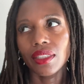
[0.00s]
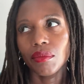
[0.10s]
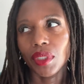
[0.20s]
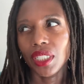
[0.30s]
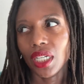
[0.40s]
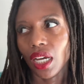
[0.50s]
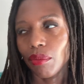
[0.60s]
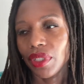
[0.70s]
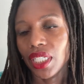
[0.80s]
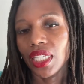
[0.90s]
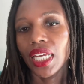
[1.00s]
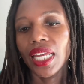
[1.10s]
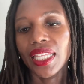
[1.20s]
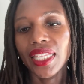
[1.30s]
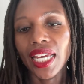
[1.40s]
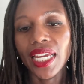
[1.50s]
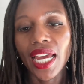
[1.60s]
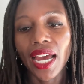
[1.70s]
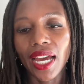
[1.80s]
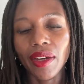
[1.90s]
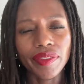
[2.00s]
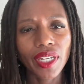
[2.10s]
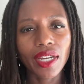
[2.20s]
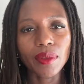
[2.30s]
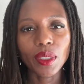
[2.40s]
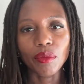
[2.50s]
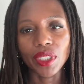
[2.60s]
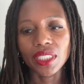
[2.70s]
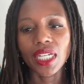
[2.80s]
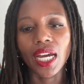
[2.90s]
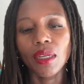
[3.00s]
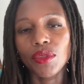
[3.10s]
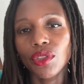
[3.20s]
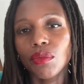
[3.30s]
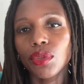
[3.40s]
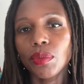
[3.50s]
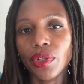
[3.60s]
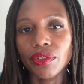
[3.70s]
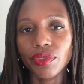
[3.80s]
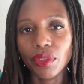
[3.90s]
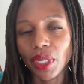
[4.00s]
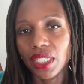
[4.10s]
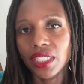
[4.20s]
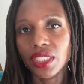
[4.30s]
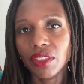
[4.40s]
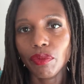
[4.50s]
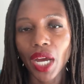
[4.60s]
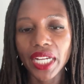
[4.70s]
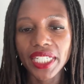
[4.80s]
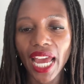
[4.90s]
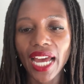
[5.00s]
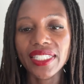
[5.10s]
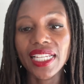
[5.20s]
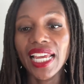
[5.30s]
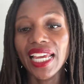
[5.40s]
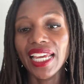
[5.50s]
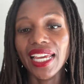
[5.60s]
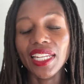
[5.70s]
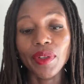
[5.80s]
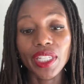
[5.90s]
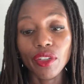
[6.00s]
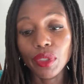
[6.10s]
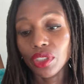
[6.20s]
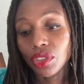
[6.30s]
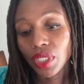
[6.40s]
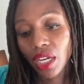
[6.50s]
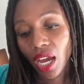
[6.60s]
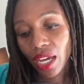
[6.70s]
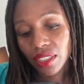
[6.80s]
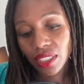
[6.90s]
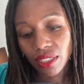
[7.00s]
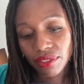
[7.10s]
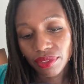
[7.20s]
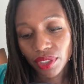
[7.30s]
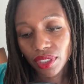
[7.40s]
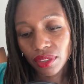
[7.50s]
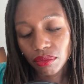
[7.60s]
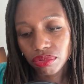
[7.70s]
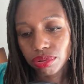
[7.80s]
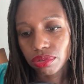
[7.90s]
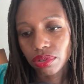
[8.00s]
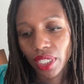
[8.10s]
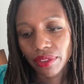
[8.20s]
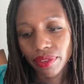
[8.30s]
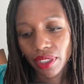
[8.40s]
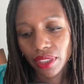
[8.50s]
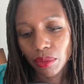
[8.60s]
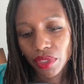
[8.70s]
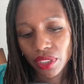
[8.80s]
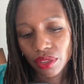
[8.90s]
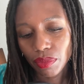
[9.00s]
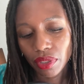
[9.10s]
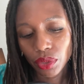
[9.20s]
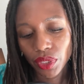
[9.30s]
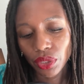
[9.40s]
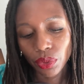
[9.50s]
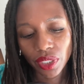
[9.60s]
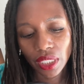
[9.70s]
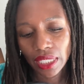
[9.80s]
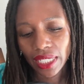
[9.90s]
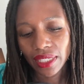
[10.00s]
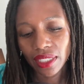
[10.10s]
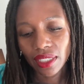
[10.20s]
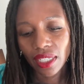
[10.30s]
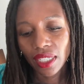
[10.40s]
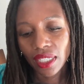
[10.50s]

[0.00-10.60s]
media company. I've talked about them many times. They're the blueprint for the Mel Initiative podcast. Anyway, they've been doing content I followed them since 2020, and I think